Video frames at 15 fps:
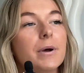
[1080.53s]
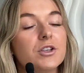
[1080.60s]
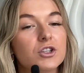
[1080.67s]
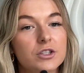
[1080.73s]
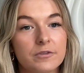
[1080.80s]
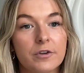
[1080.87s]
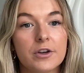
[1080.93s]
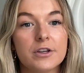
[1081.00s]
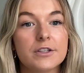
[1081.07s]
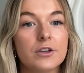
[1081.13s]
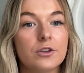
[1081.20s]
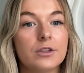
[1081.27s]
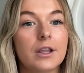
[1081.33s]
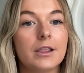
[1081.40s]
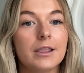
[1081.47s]
But just focus
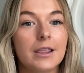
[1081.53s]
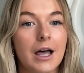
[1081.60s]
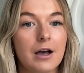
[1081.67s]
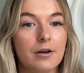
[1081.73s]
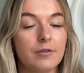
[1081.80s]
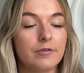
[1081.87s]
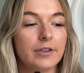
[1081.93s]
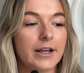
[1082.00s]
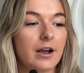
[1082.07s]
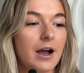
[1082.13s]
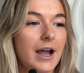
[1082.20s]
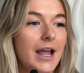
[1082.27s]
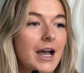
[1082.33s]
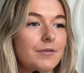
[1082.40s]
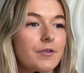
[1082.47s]
on the love. Like,
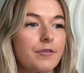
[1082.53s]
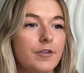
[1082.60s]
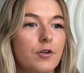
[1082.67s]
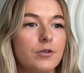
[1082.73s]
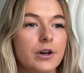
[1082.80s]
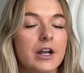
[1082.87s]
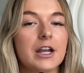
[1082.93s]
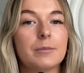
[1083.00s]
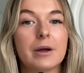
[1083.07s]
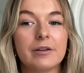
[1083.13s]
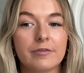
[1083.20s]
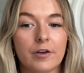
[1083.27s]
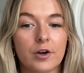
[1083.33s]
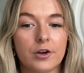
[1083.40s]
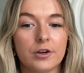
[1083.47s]
I have a folder in my
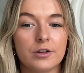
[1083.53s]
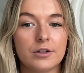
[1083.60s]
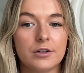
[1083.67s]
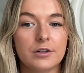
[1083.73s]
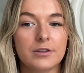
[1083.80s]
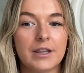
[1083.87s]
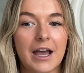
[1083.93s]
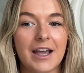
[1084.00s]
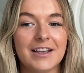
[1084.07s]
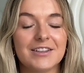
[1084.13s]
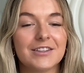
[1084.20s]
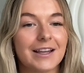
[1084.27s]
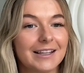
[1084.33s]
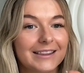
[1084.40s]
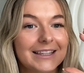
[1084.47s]
phone that
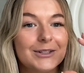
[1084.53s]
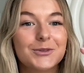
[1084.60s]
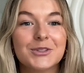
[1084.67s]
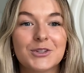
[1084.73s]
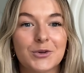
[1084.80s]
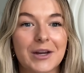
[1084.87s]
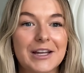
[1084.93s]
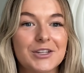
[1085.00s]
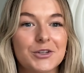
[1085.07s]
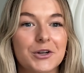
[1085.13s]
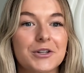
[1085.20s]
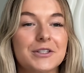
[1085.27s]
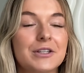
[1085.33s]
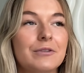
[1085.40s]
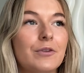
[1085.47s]
is like little
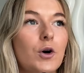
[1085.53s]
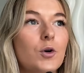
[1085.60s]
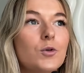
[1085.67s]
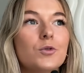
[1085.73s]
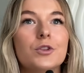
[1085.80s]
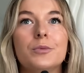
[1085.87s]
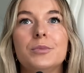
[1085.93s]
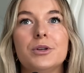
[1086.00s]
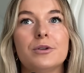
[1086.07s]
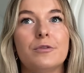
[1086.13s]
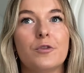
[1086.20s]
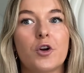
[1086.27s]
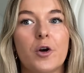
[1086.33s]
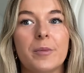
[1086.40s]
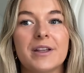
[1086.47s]
screenshots of all the
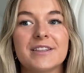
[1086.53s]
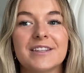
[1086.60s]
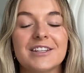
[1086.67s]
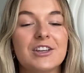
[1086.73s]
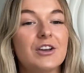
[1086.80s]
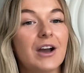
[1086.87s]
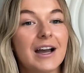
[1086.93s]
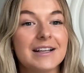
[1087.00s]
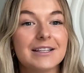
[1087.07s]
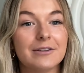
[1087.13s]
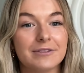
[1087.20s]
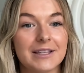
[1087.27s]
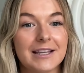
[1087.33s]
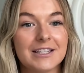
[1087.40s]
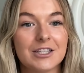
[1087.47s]
beautiful comments that you guys
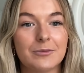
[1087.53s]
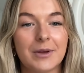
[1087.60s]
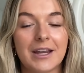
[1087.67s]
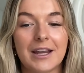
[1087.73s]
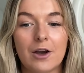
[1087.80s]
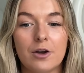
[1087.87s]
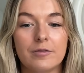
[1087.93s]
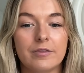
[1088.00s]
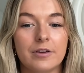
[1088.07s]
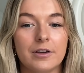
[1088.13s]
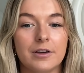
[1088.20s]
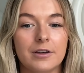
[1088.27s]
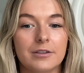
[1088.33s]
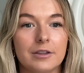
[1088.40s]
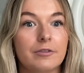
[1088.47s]
have sent to me
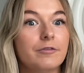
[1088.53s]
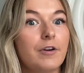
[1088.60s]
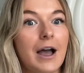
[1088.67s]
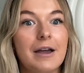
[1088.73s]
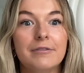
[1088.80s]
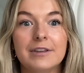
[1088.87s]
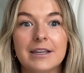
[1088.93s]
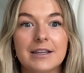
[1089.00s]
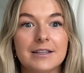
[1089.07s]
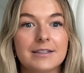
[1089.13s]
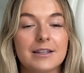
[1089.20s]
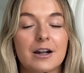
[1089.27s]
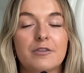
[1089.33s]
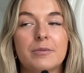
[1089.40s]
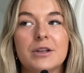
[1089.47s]
over the 5 years
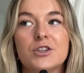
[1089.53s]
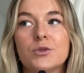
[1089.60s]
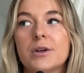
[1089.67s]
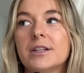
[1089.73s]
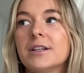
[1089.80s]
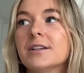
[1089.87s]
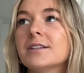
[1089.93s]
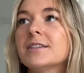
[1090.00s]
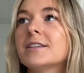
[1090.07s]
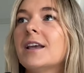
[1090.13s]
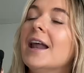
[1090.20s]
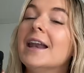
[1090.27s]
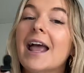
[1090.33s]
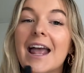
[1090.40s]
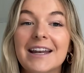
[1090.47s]
that I've been doing this.
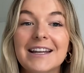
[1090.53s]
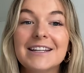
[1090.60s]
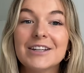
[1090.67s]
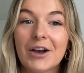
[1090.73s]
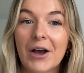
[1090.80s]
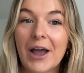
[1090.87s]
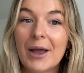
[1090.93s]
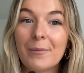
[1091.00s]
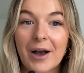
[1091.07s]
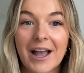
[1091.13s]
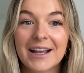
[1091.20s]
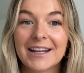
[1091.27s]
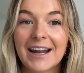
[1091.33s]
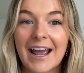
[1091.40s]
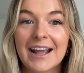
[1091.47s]
And anytime
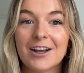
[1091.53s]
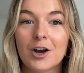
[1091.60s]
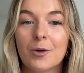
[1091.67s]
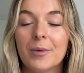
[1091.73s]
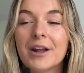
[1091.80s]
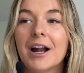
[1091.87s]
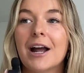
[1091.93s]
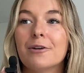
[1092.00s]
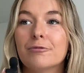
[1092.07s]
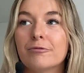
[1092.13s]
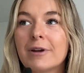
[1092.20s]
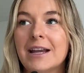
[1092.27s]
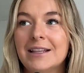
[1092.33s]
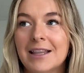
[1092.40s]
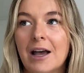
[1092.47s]
I get a hate comment, I
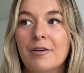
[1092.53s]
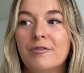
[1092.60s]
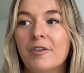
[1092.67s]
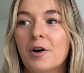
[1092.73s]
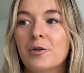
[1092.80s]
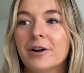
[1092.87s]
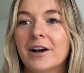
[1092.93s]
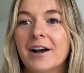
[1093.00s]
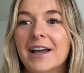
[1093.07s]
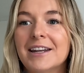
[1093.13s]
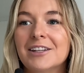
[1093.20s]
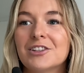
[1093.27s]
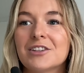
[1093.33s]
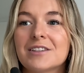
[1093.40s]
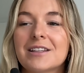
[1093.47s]
read that folder and
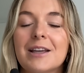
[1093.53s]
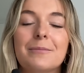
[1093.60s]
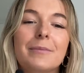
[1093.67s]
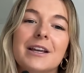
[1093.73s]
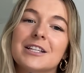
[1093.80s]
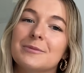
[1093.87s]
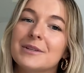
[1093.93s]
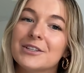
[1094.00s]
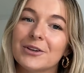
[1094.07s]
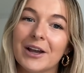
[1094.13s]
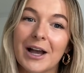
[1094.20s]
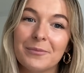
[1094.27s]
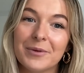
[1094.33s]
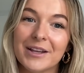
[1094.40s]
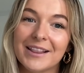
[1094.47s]
it makes me so
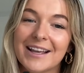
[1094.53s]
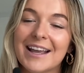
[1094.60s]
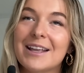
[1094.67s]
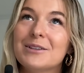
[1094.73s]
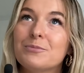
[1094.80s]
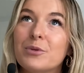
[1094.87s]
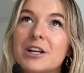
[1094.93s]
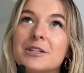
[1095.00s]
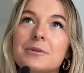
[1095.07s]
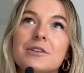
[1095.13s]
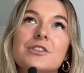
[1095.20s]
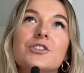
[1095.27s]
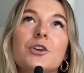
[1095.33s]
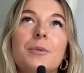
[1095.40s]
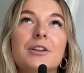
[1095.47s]
happy. Like, it brings me
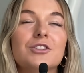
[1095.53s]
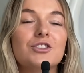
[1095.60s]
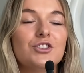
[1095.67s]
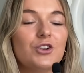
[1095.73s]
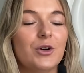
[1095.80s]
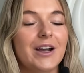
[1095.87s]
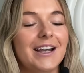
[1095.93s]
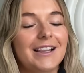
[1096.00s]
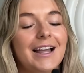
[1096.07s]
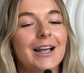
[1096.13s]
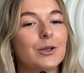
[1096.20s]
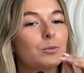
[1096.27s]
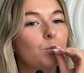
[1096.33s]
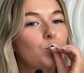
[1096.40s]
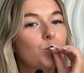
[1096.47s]
so much joy.
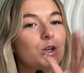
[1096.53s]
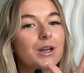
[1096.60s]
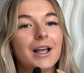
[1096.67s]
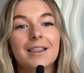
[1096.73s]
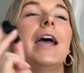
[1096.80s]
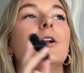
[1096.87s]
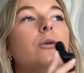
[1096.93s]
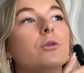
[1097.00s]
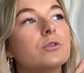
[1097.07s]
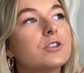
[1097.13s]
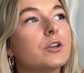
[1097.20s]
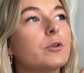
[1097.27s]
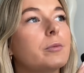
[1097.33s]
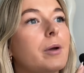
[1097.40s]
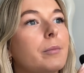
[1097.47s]
Like, and
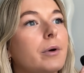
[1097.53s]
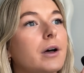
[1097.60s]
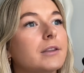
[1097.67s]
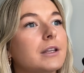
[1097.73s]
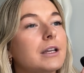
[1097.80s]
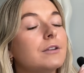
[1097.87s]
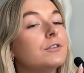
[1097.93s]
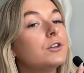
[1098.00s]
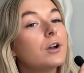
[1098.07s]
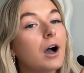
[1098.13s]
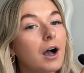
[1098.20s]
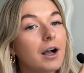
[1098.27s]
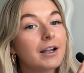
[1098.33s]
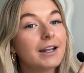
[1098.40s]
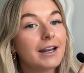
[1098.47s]
also remember that if you
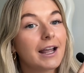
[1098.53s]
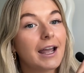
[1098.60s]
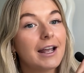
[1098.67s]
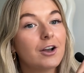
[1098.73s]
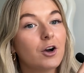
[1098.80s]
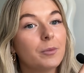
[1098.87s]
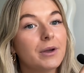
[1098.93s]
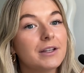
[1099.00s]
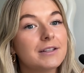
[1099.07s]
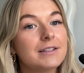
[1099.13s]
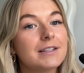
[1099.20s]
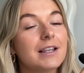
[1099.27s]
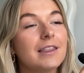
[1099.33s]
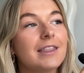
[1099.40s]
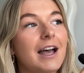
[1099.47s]
are getting hate
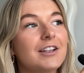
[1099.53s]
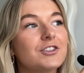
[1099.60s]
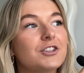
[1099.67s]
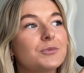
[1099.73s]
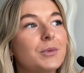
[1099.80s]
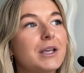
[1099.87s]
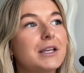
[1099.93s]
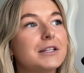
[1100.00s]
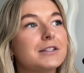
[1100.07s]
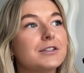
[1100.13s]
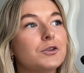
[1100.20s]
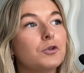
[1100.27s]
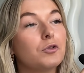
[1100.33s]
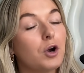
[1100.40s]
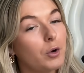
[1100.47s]
comments, that just means
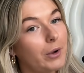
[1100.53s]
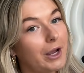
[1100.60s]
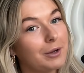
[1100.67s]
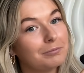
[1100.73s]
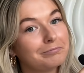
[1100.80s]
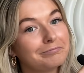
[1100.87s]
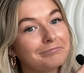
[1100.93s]
you're growing.